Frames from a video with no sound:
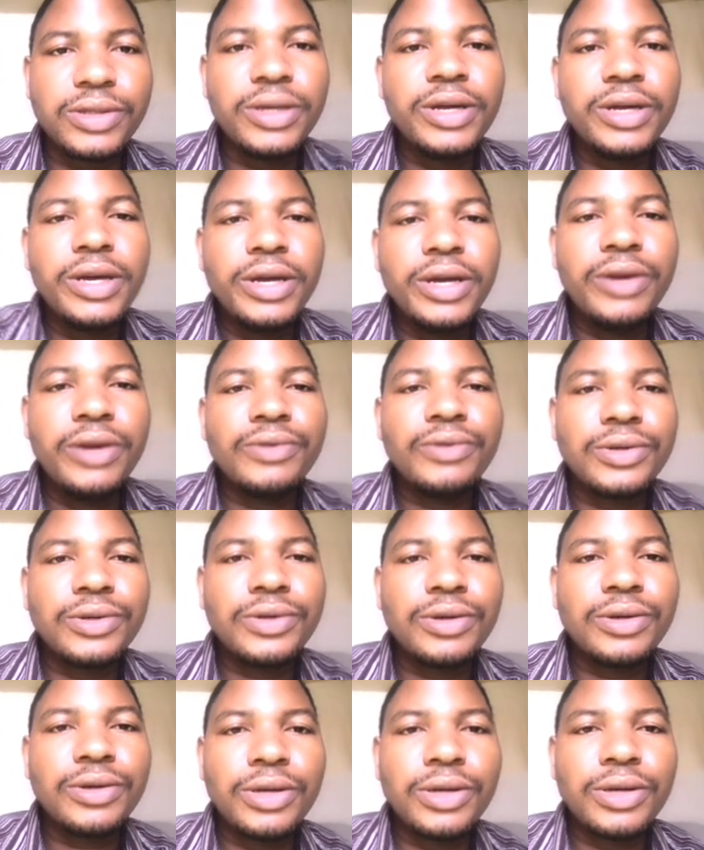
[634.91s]
new
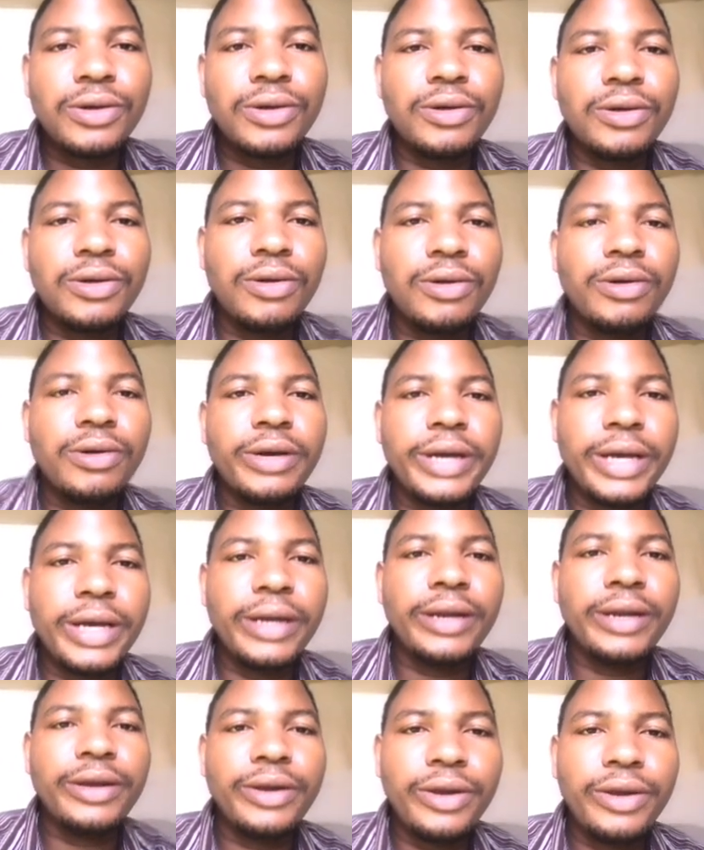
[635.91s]
tutorial, or any
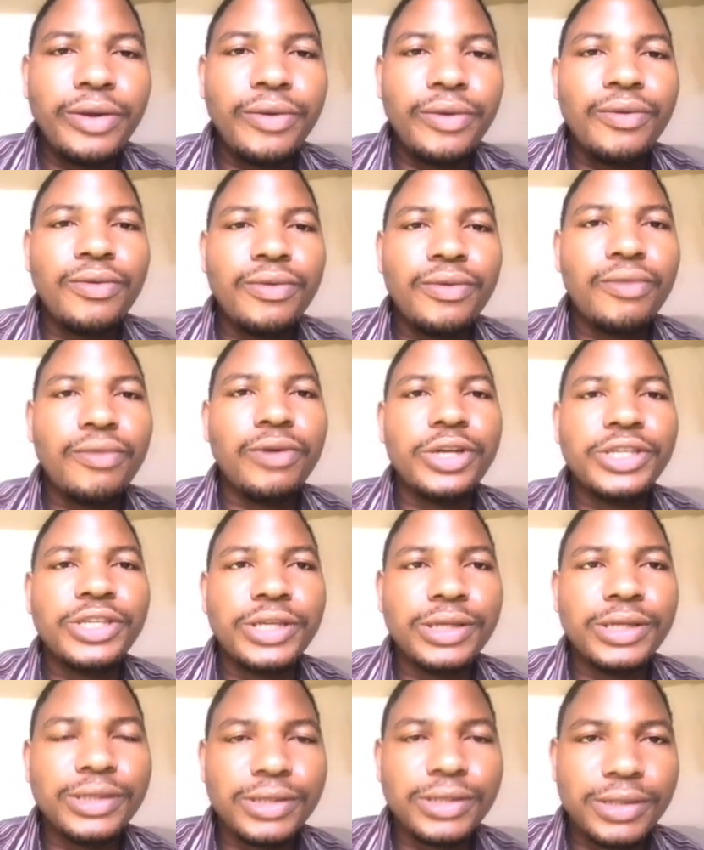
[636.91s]
new
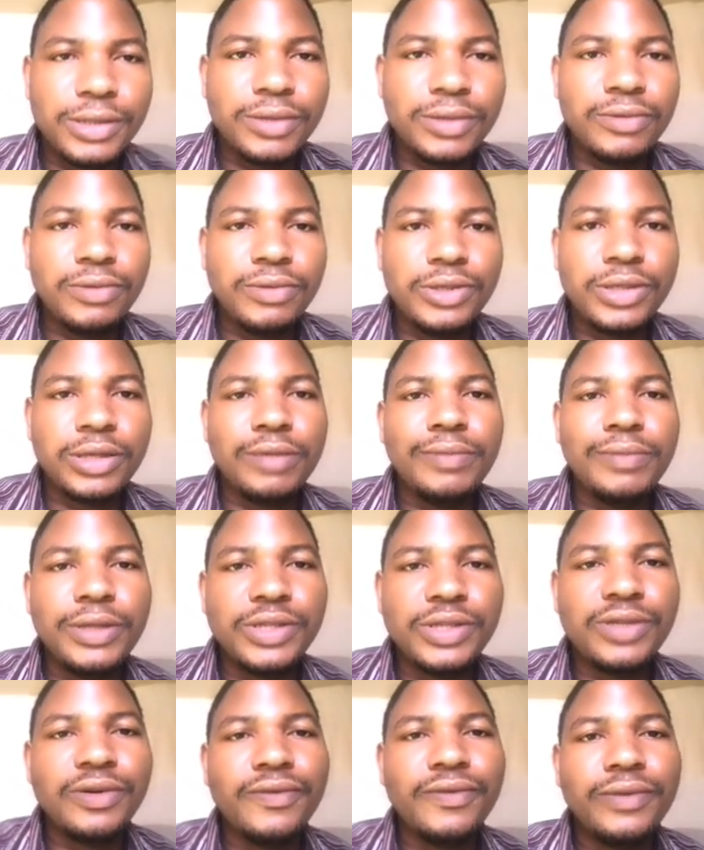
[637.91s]
questions which can be
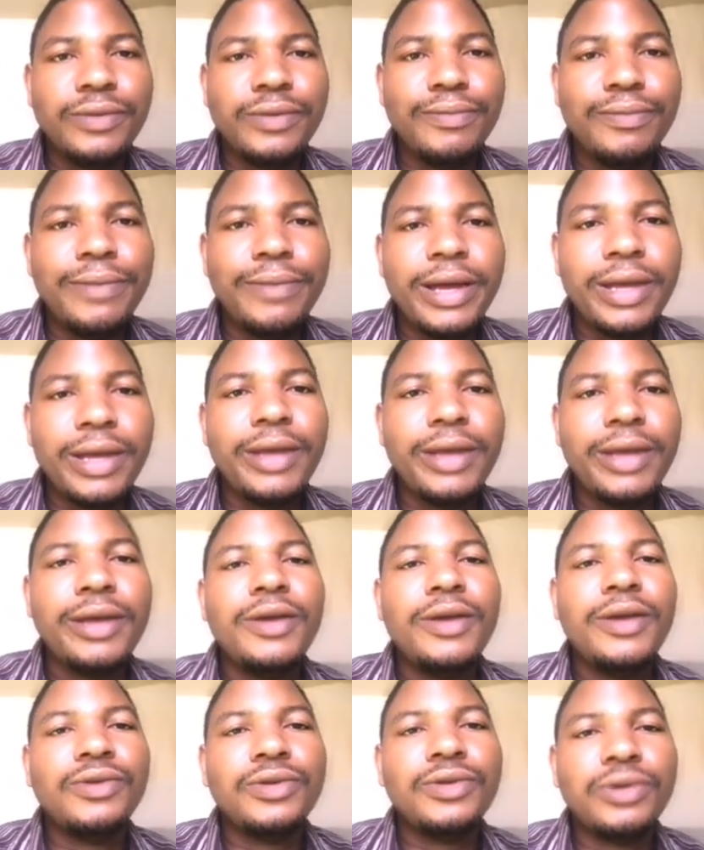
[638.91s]
solved by
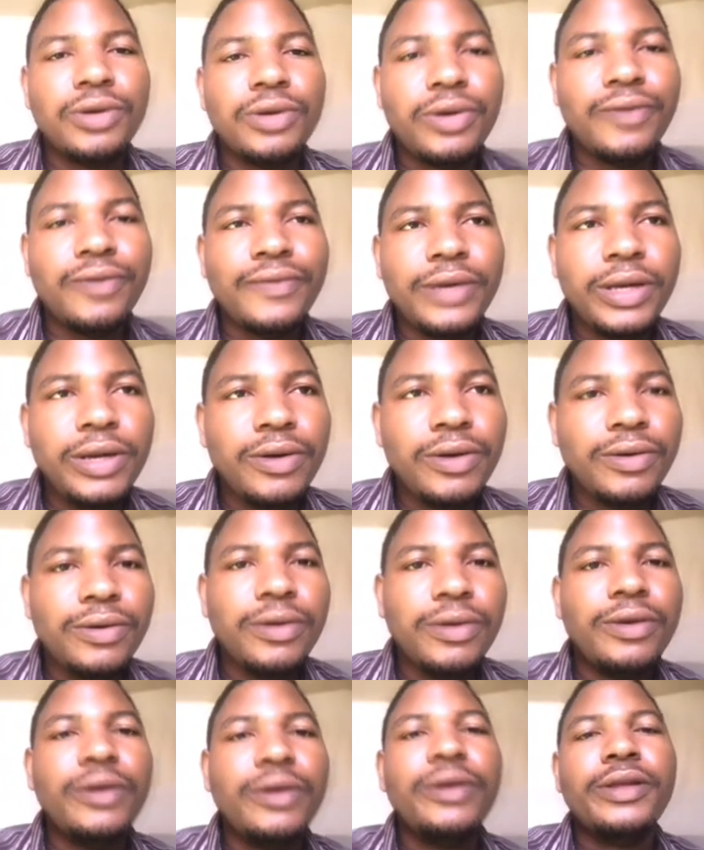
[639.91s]
tutorial video.
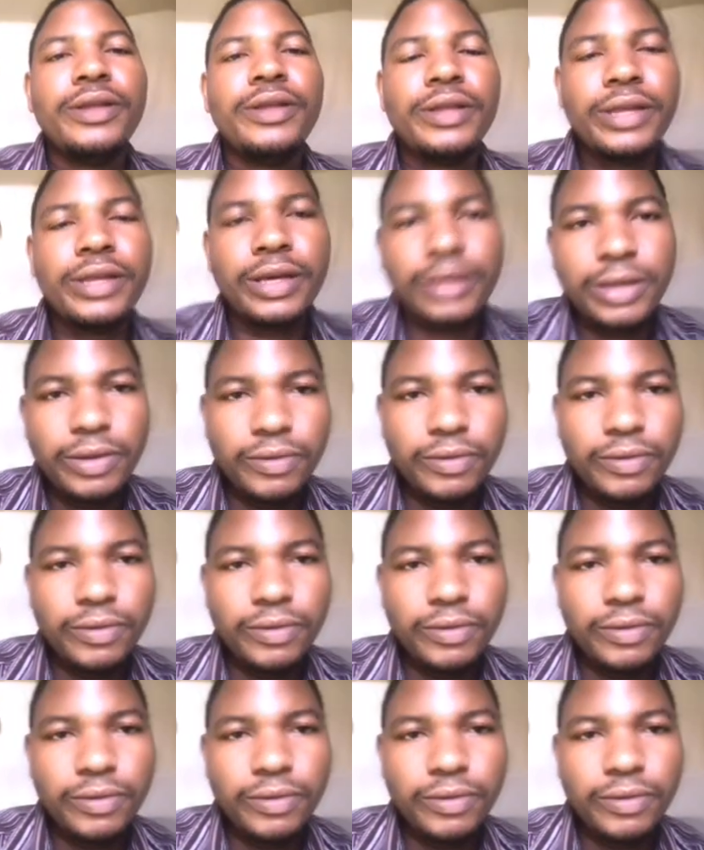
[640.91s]
Thank you.